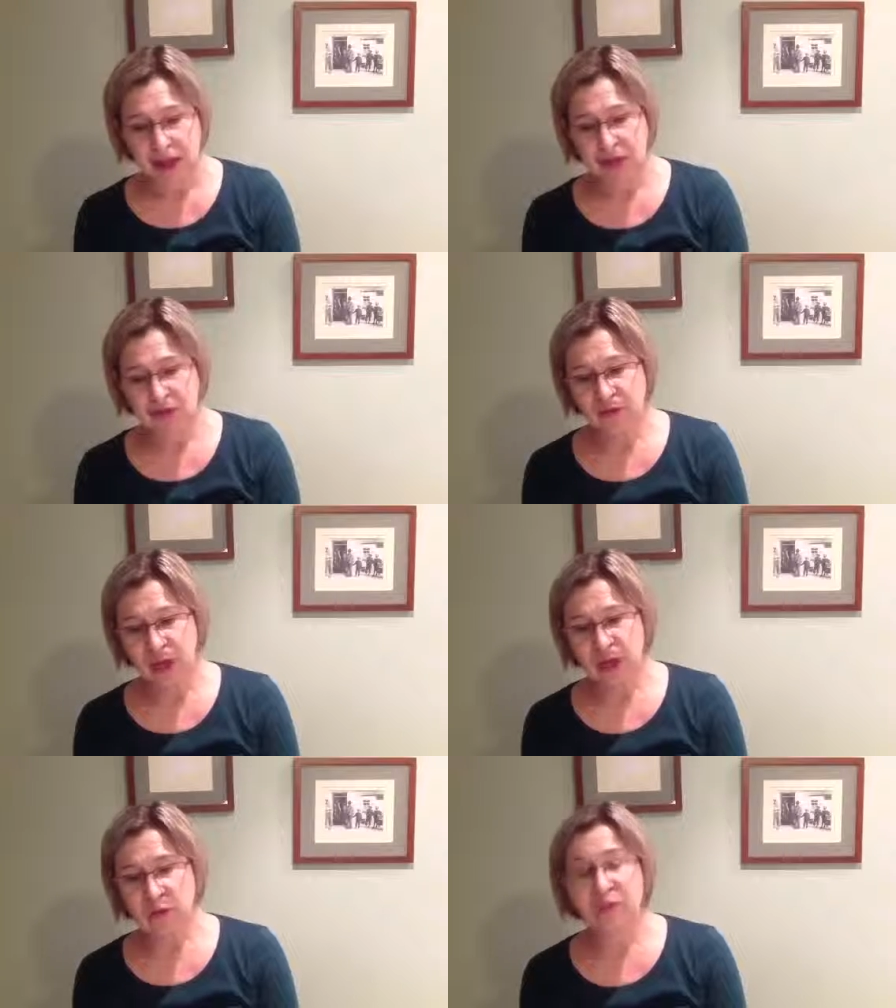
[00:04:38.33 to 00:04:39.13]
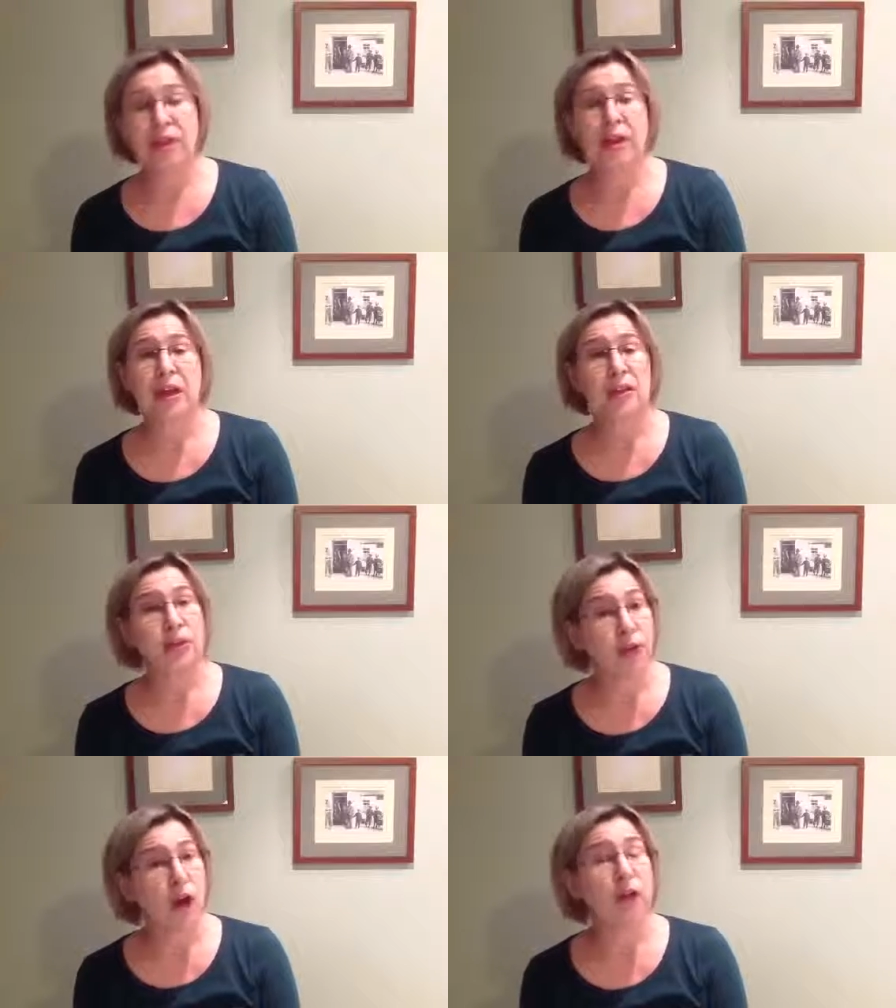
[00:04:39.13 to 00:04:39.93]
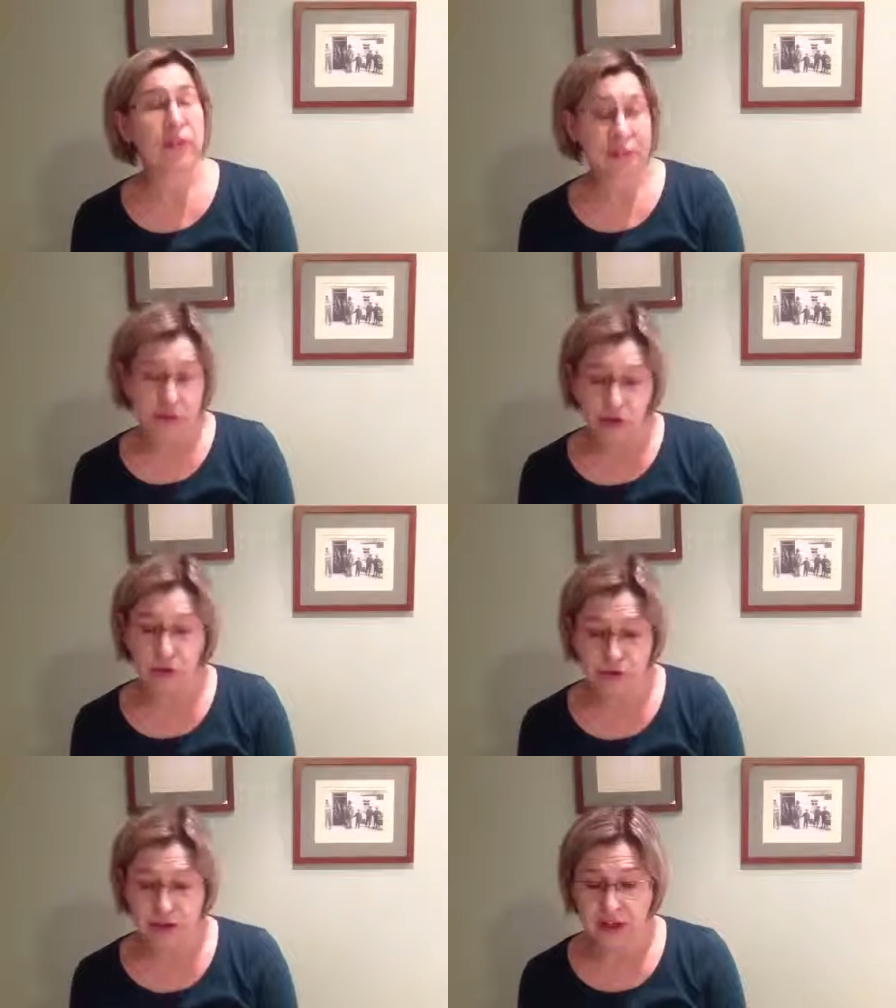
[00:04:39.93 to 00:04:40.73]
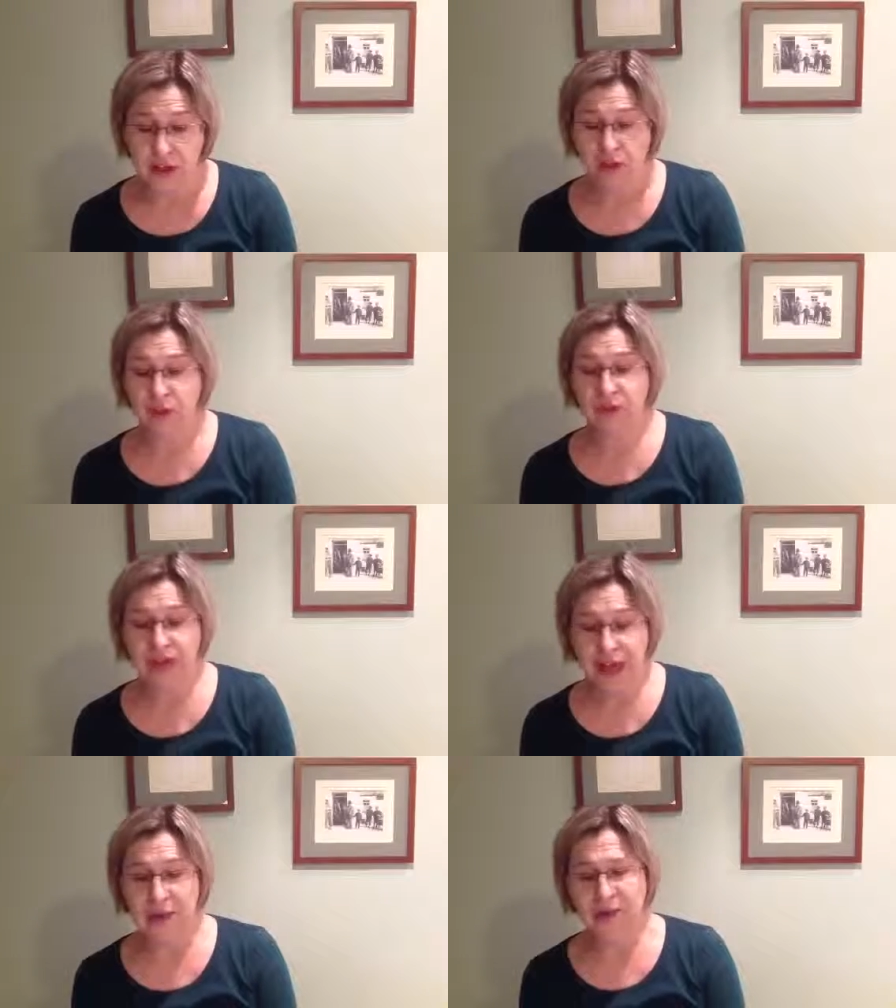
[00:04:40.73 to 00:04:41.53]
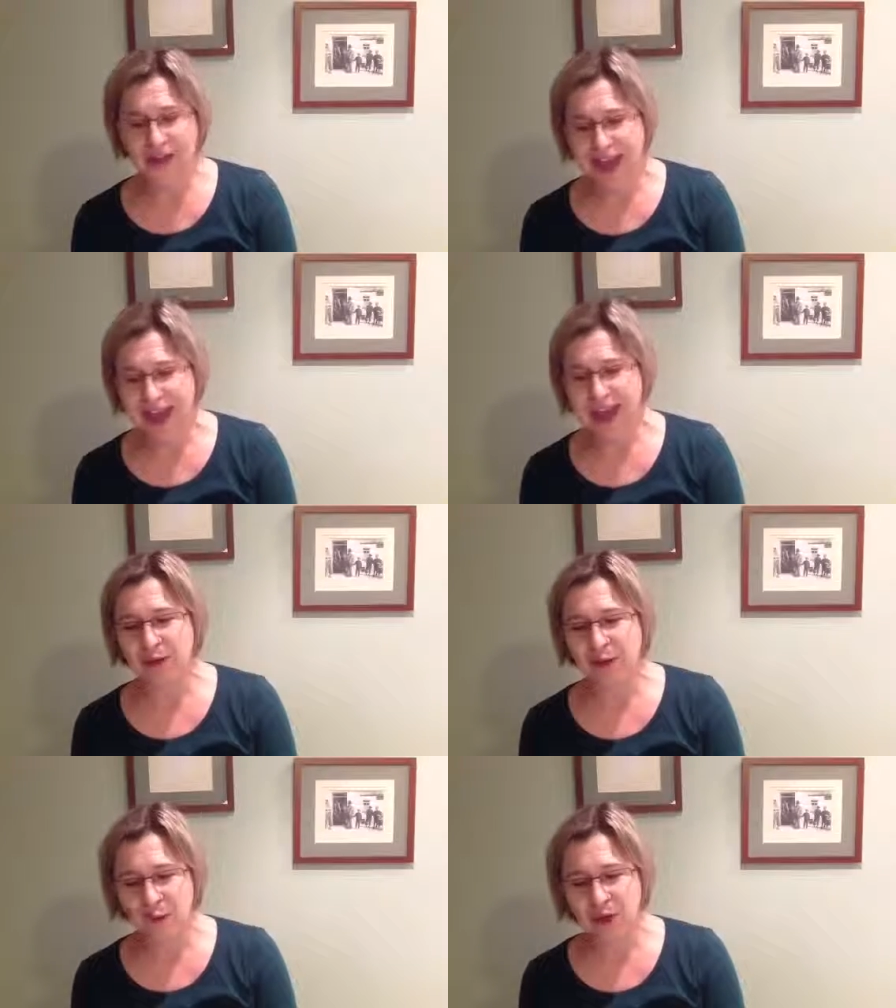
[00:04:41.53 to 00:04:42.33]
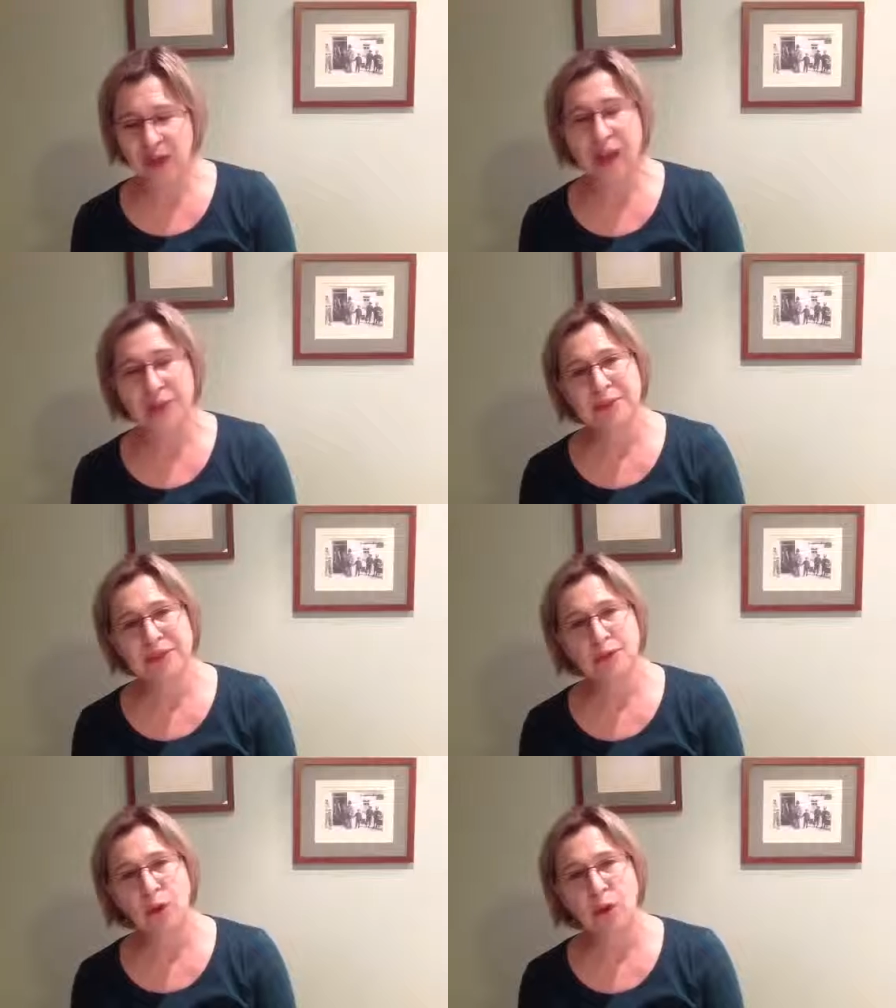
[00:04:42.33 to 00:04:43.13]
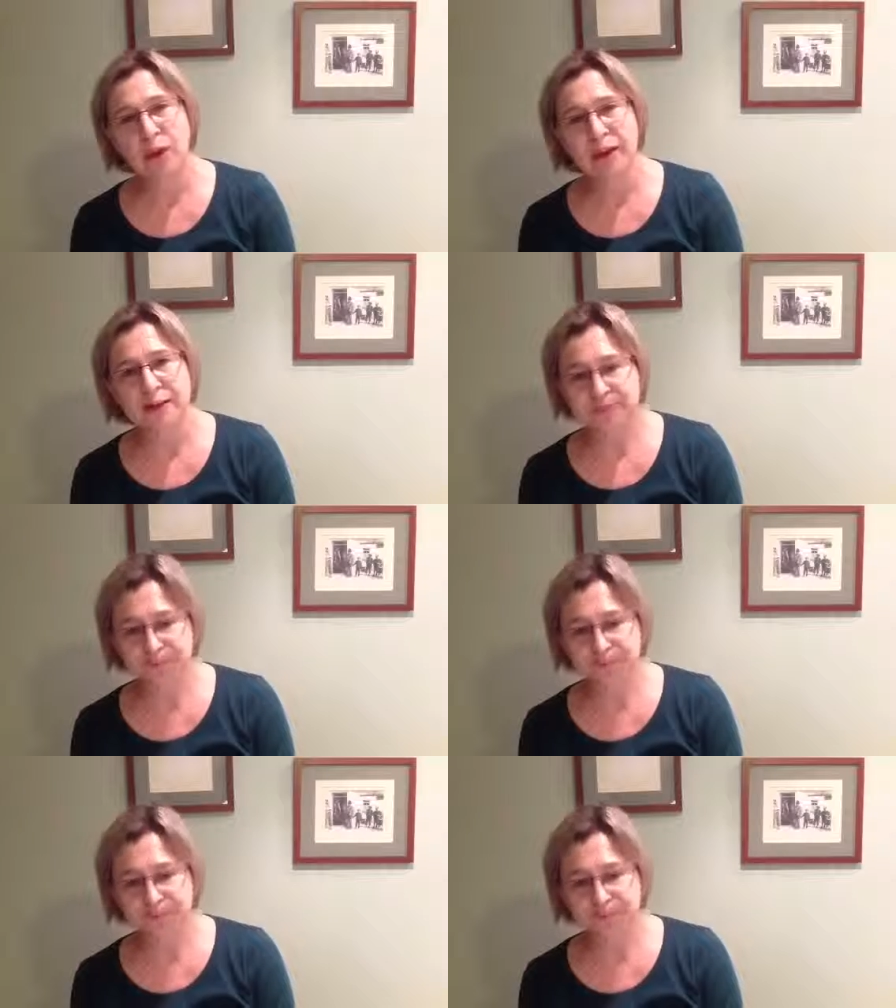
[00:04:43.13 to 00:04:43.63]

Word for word: and the value of ethnography for capturing how and where habits are acquired.